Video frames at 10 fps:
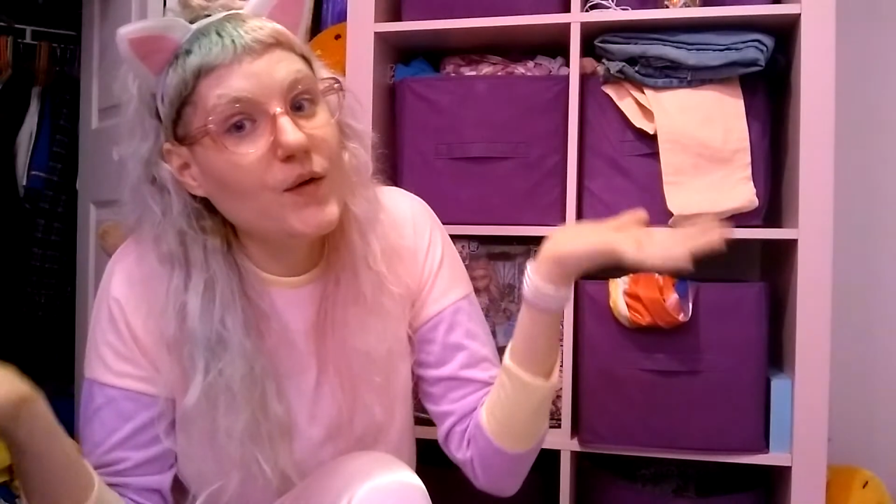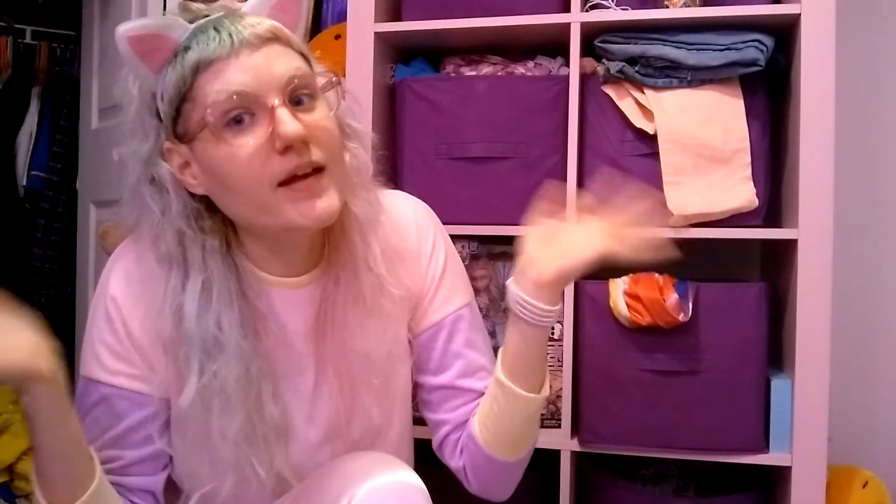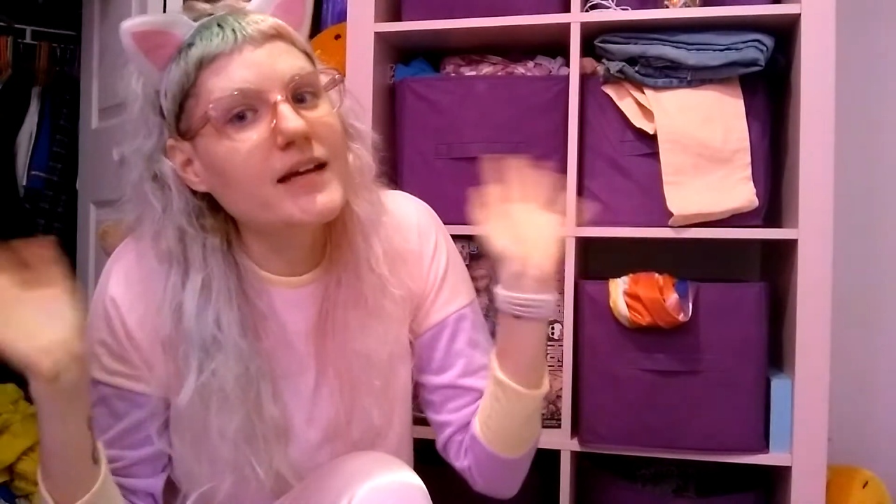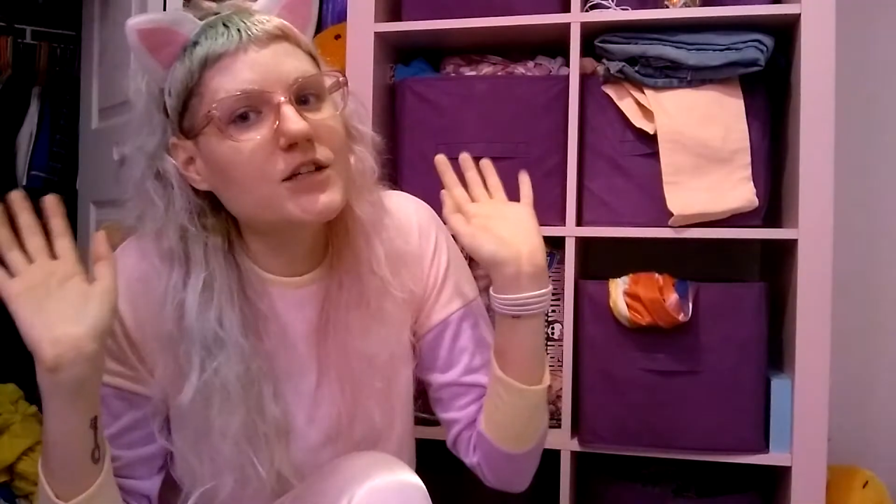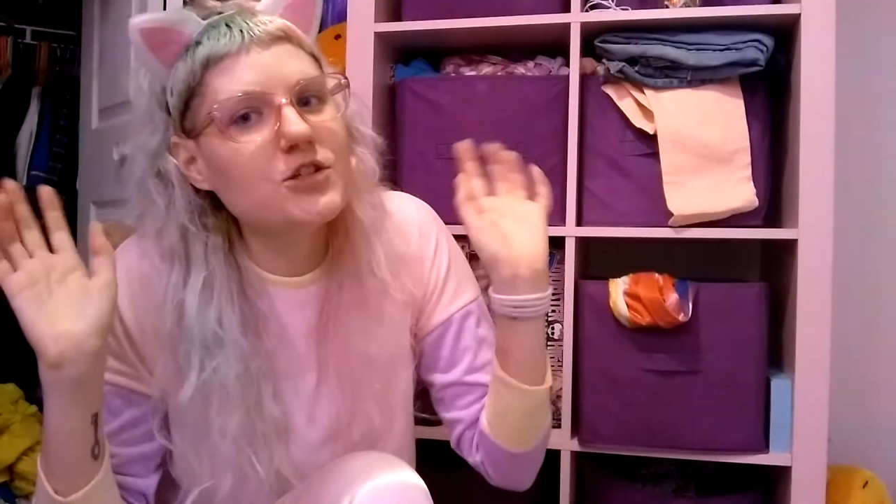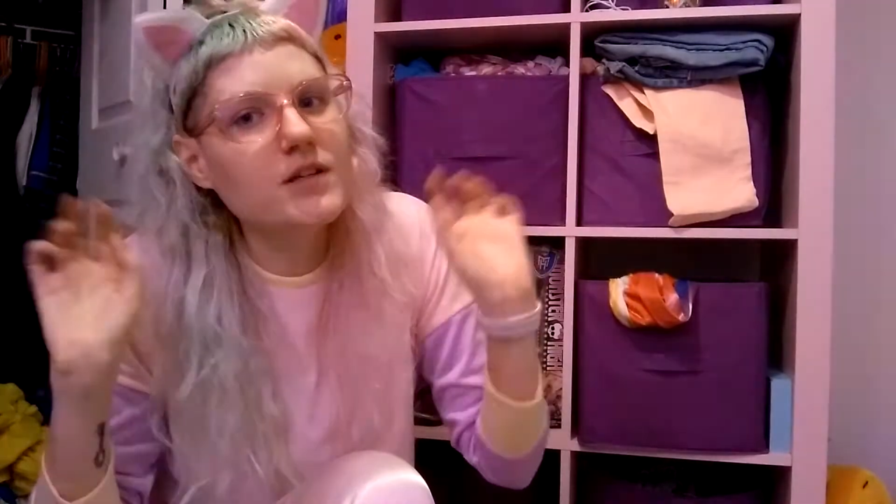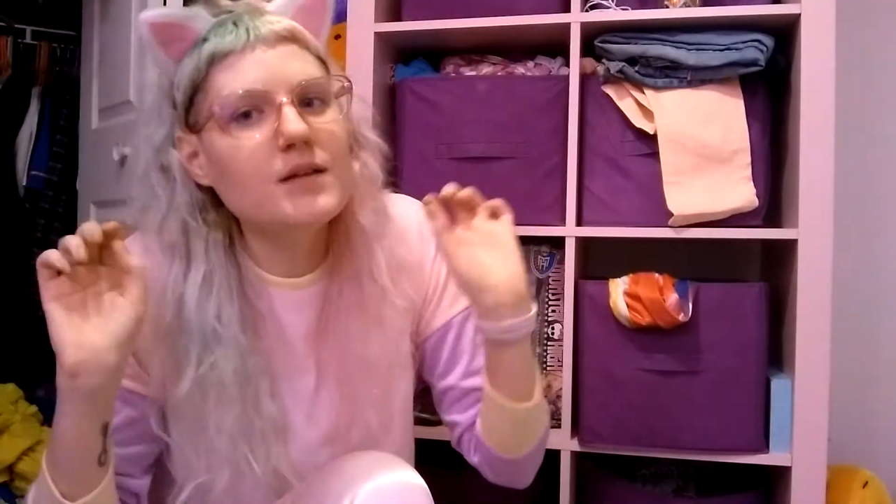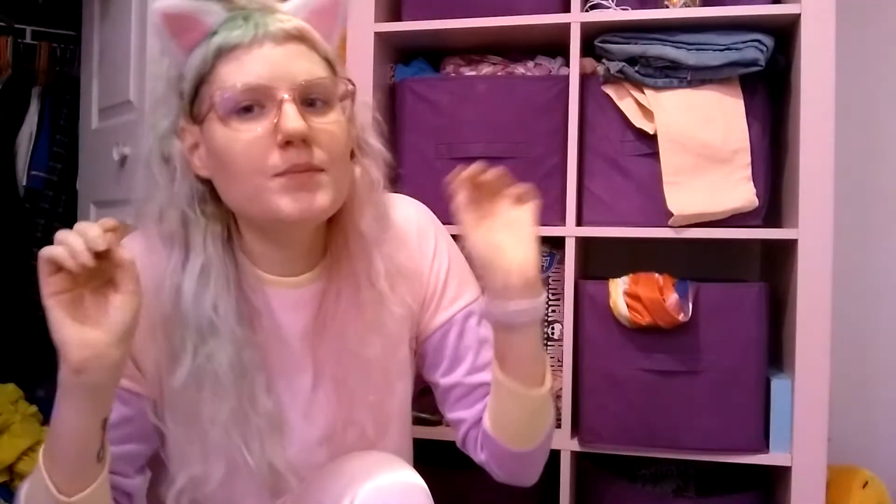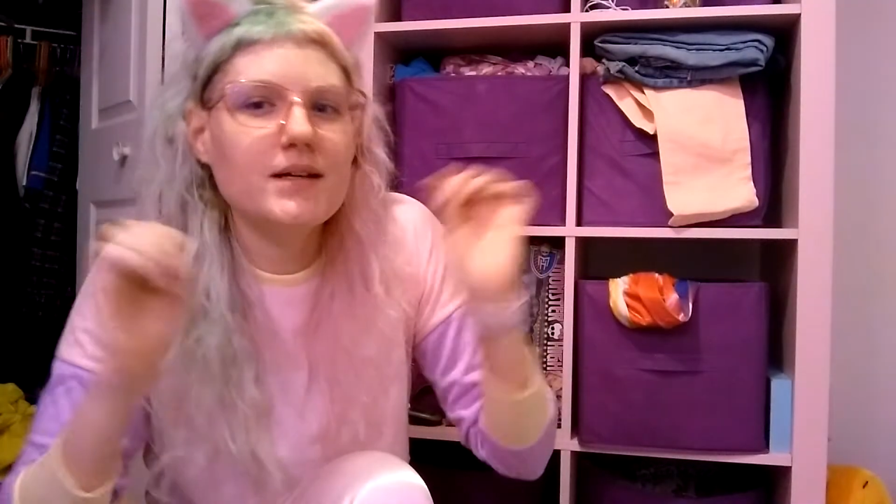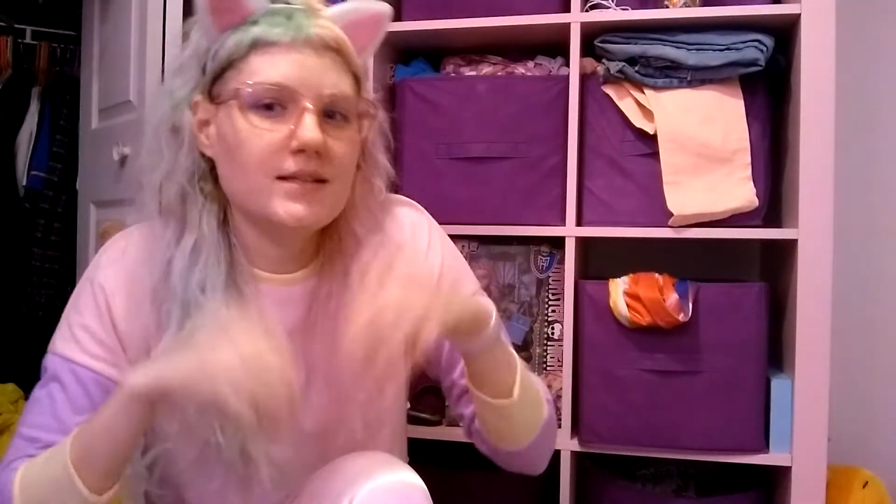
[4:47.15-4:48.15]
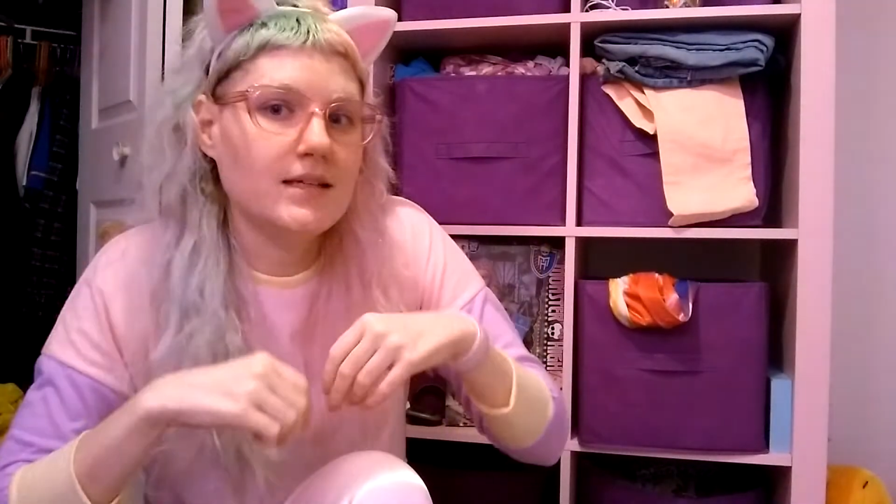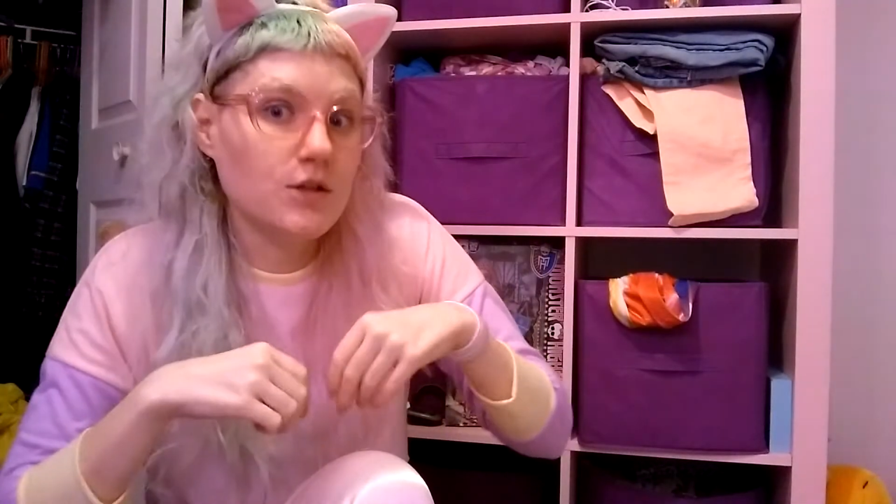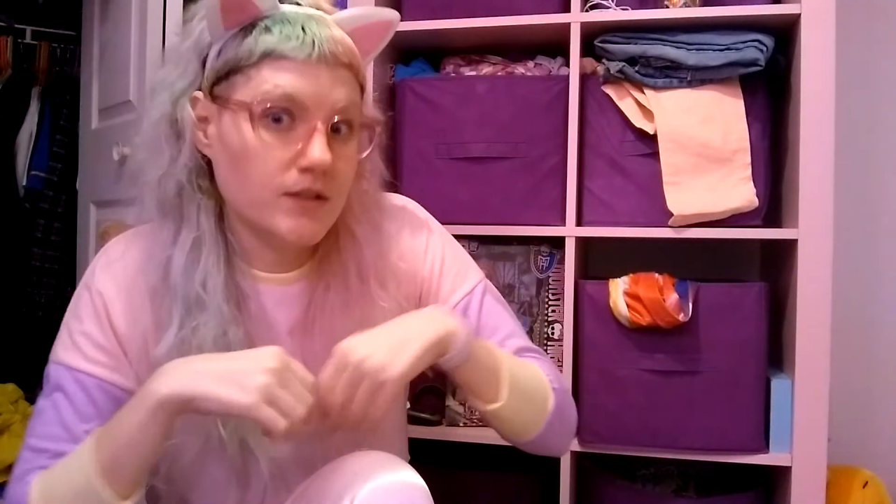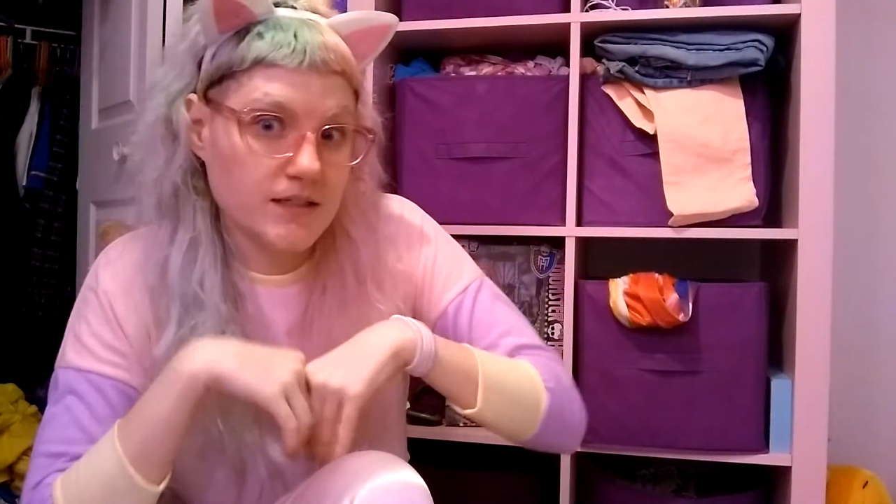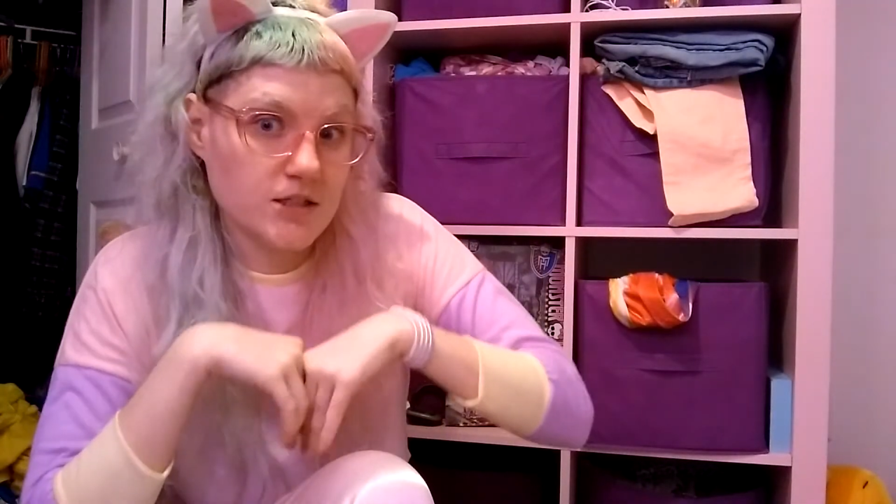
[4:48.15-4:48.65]
Like, it shouldn't be in
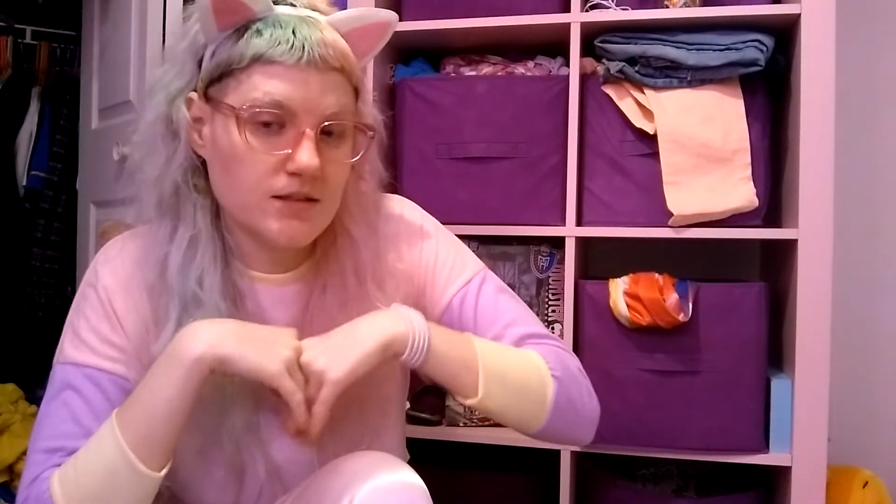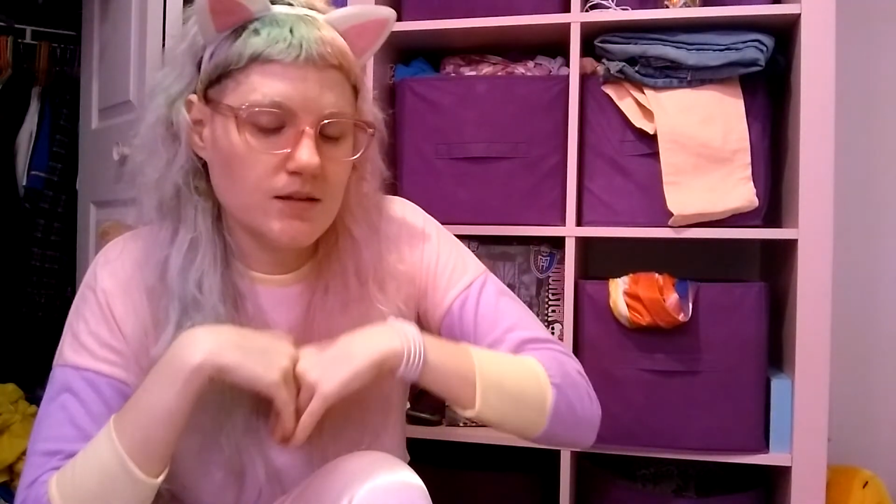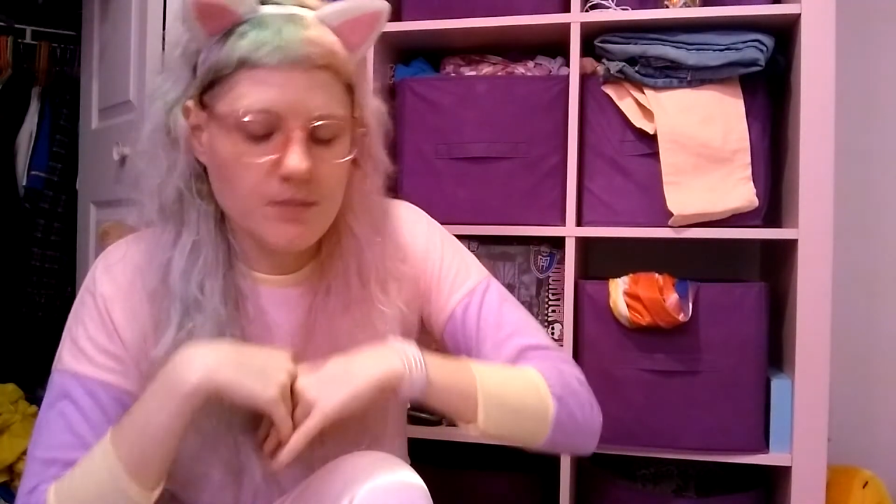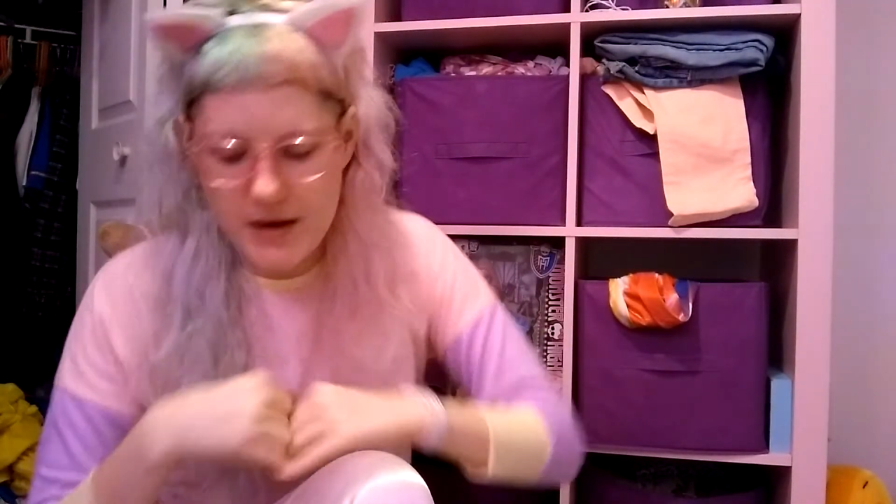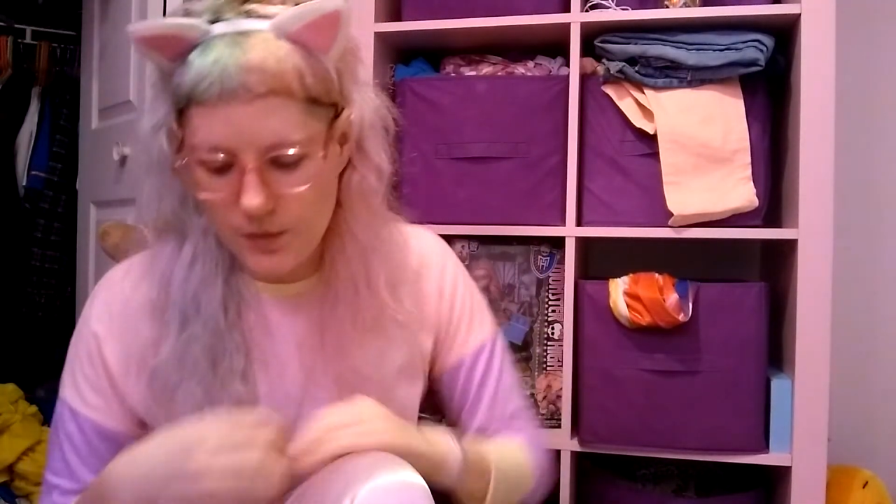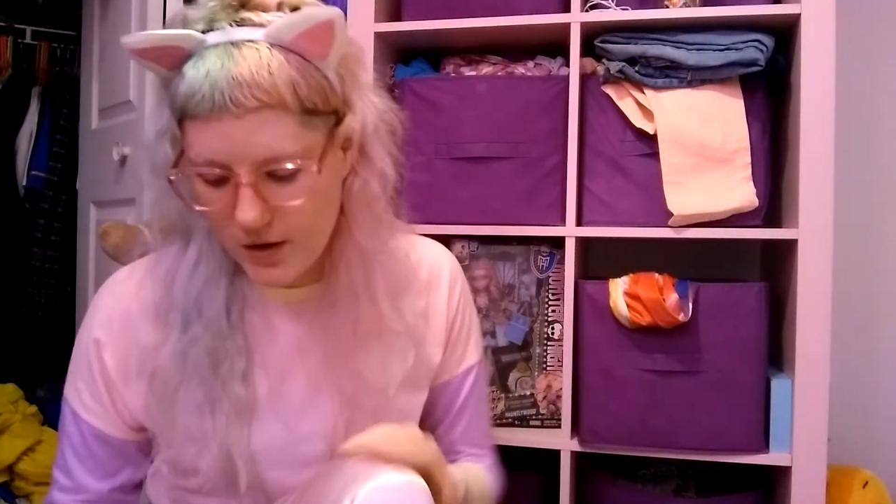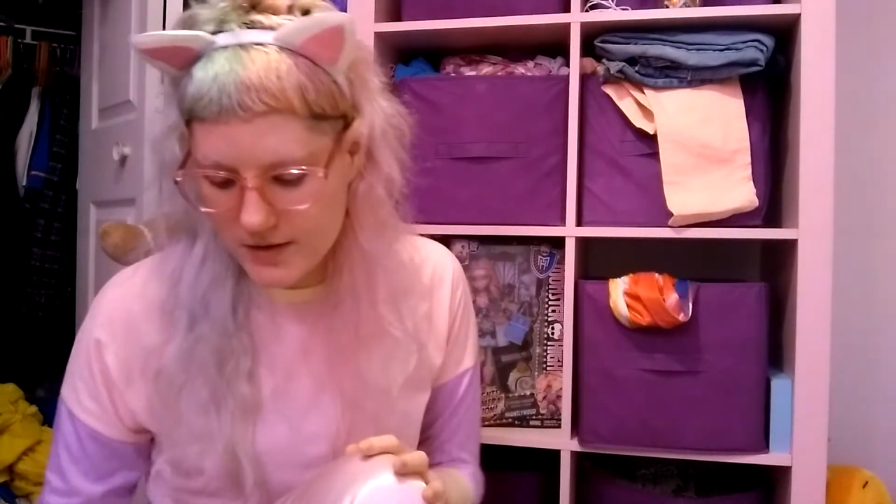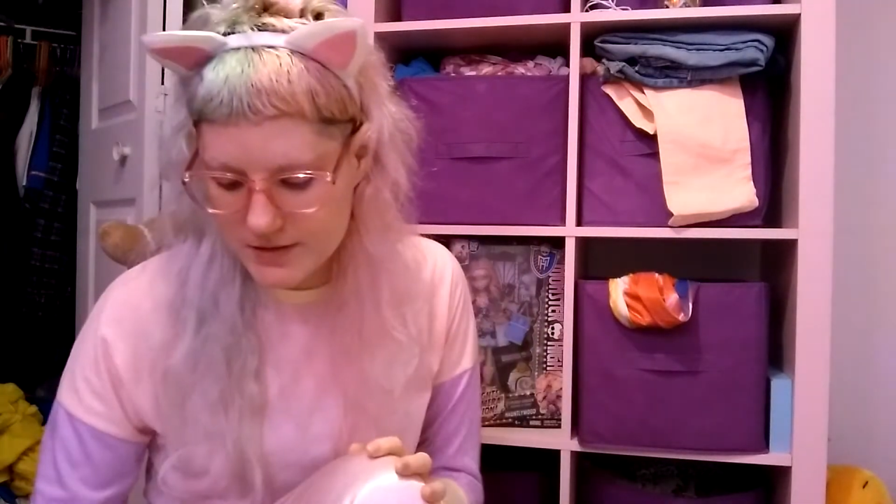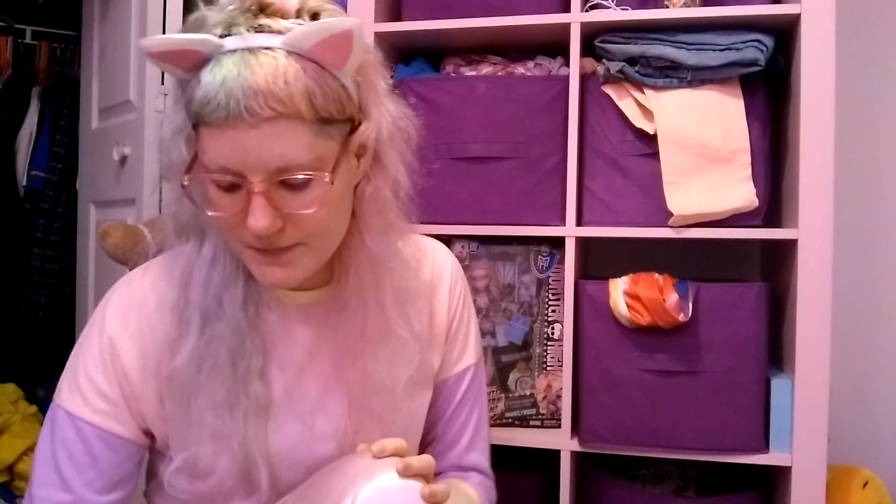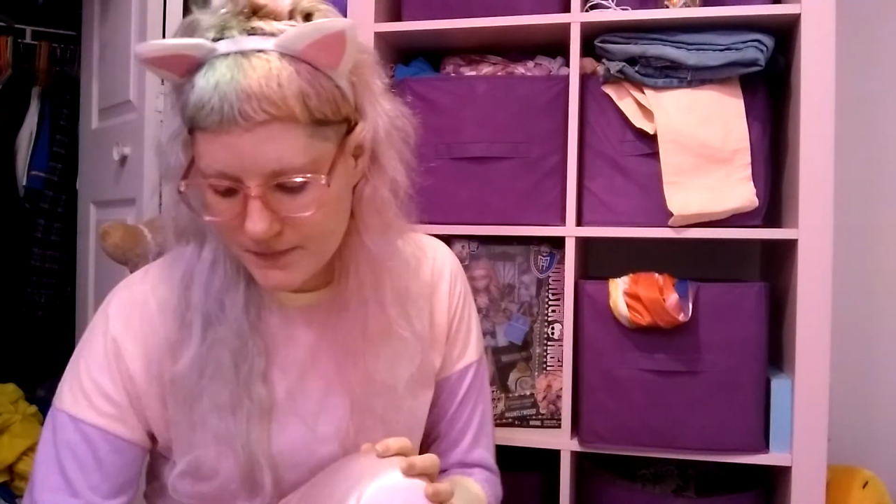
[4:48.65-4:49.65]
single digits, and mine was.